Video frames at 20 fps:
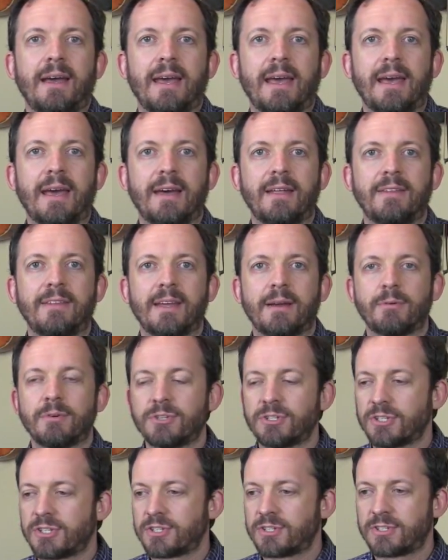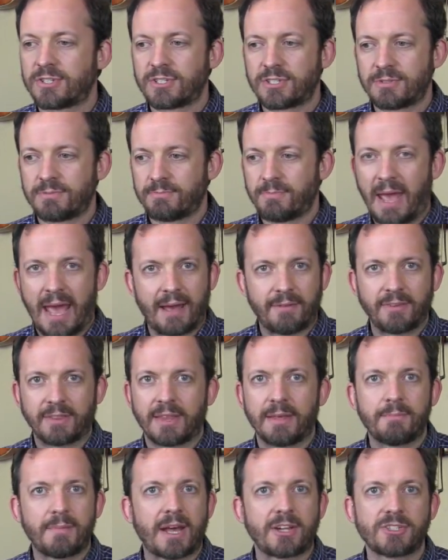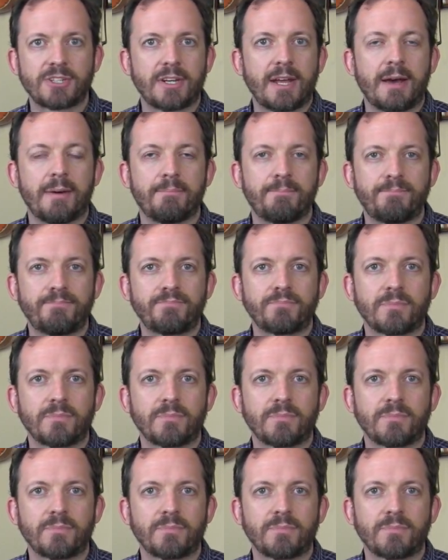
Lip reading: And they were just having them match it up.